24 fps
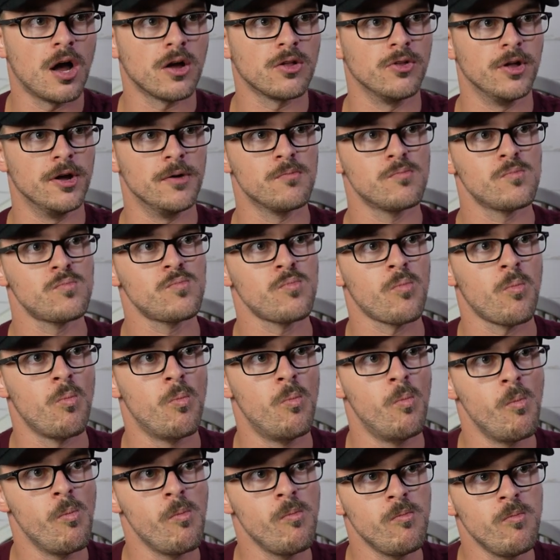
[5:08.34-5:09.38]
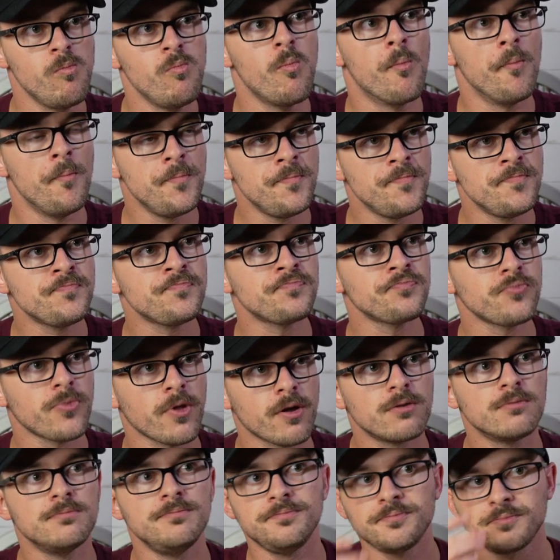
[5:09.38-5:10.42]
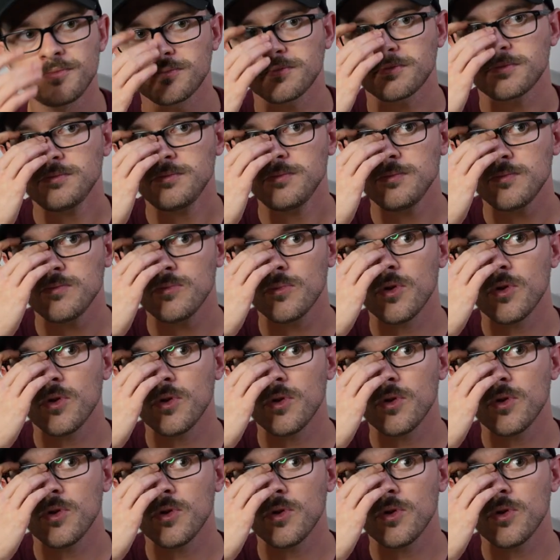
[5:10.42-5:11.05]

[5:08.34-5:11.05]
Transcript: like dollar store chocolate, like Dollar Tree chocolate.